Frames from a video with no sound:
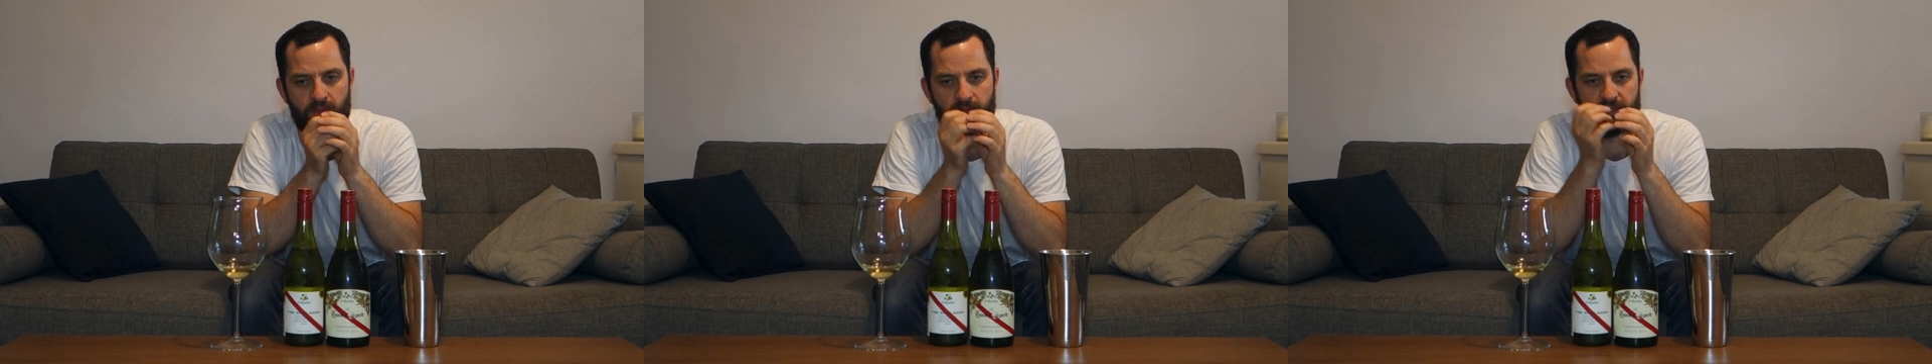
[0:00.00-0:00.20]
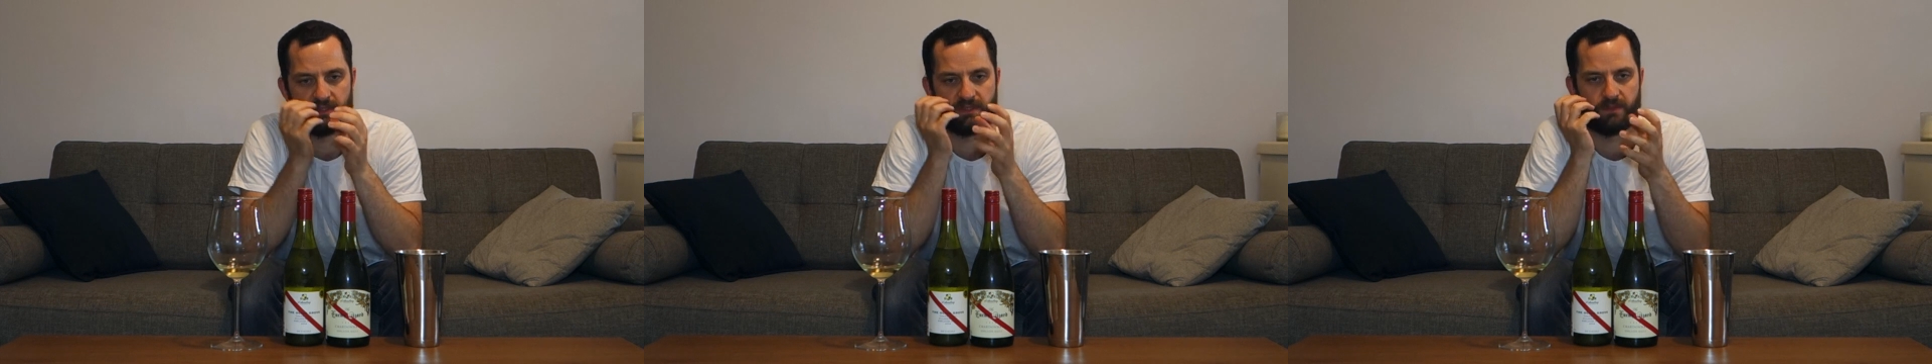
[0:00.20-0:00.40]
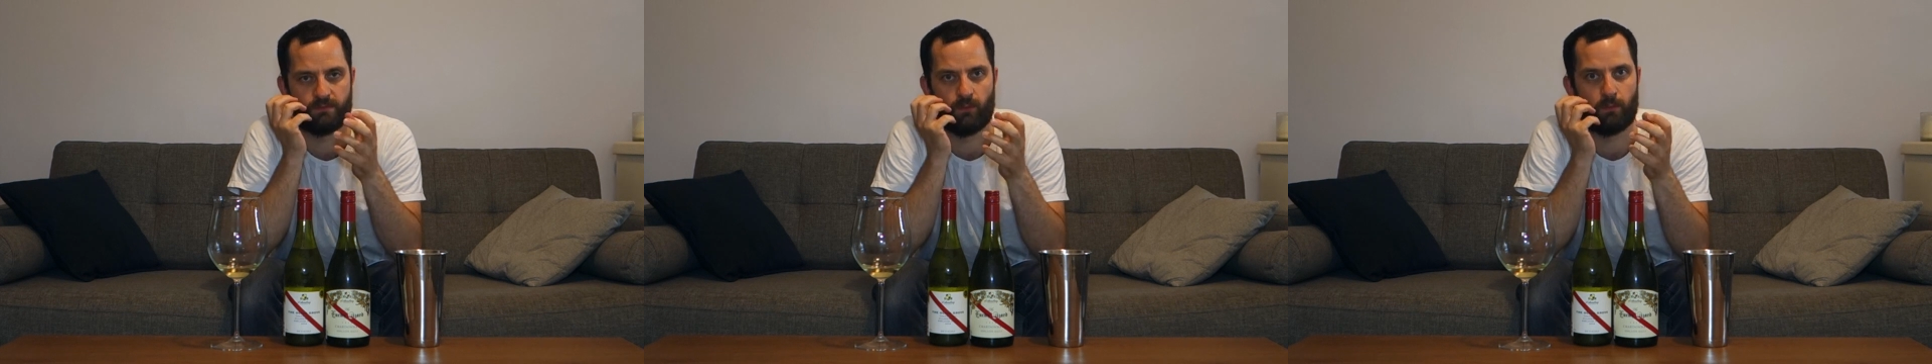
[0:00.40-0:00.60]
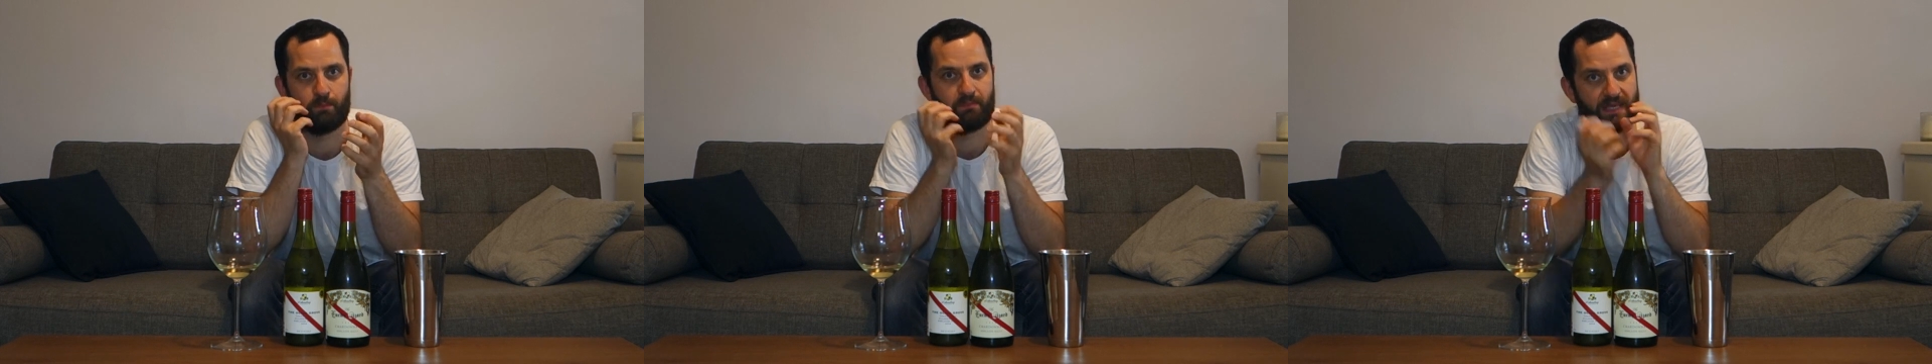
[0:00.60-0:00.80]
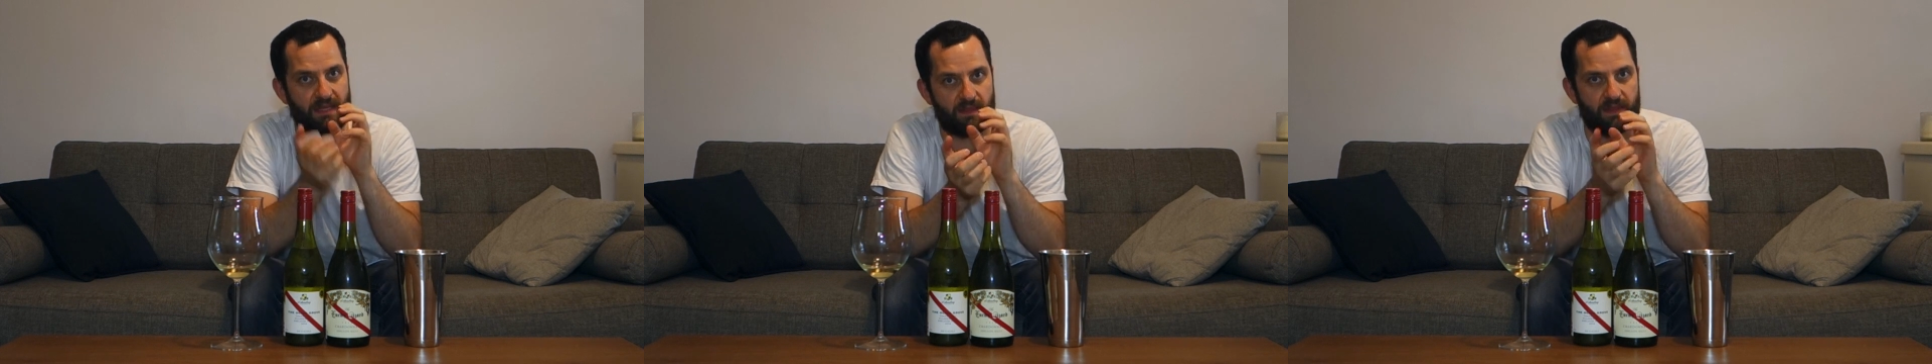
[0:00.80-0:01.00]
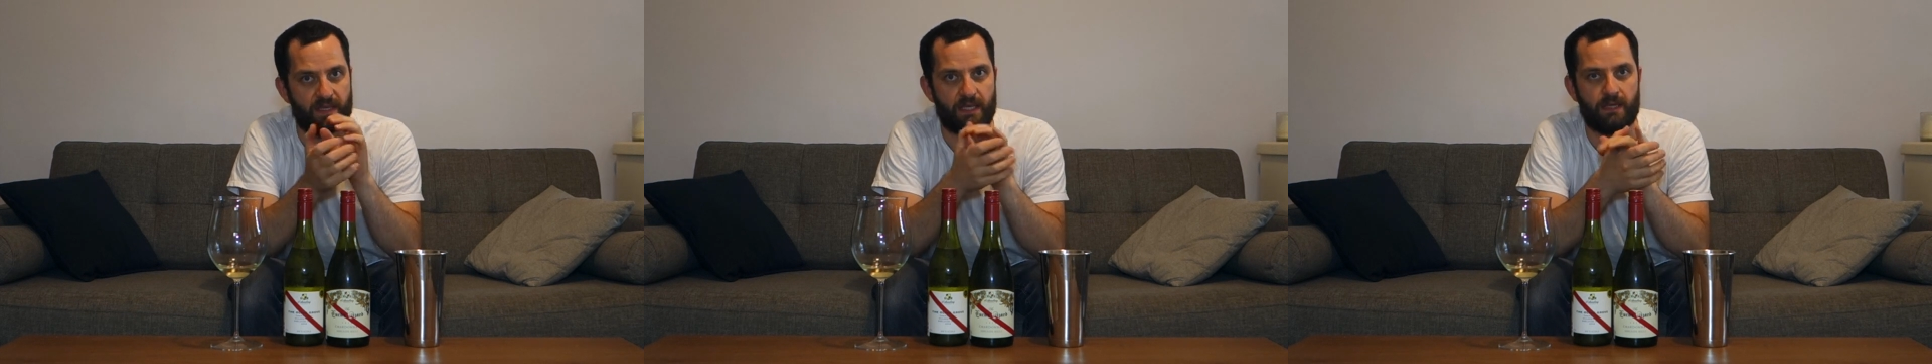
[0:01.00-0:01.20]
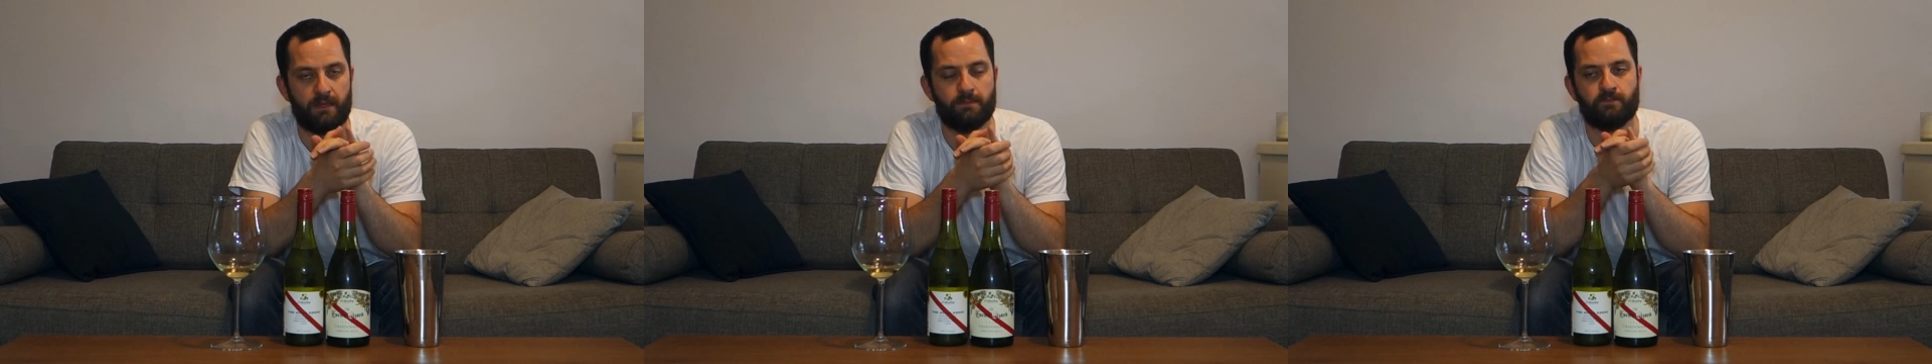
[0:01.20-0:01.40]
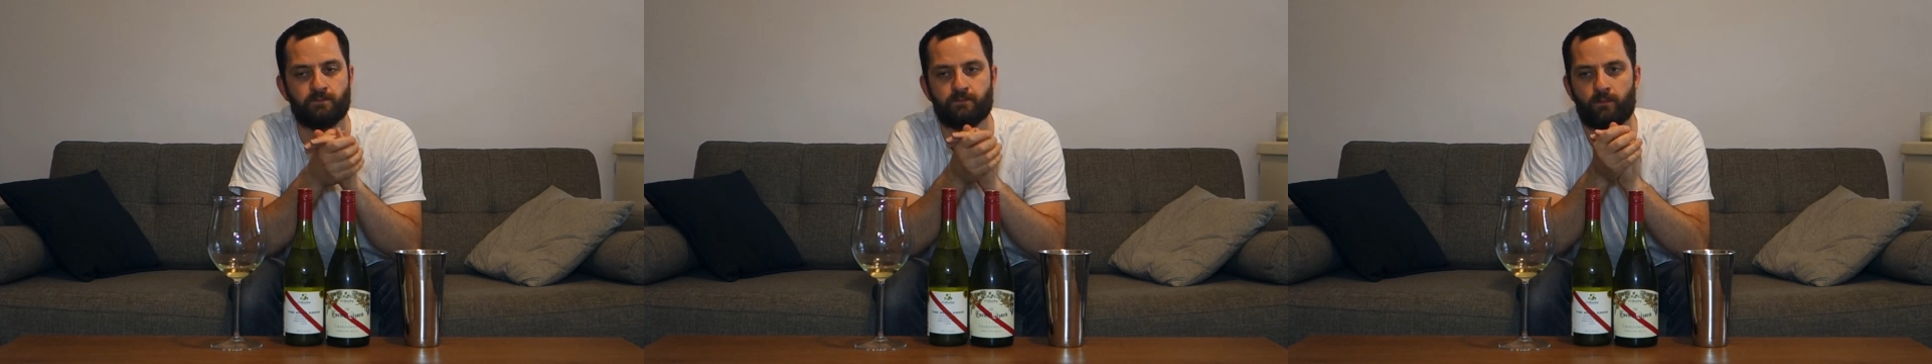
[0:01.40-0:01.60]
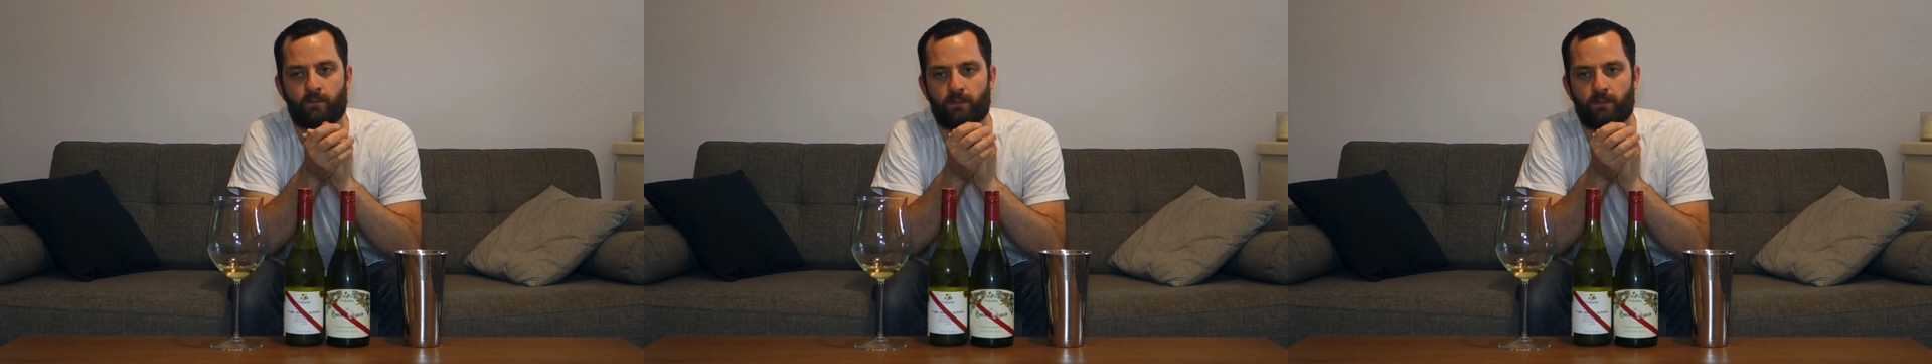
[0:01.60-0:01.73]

This is more pithy,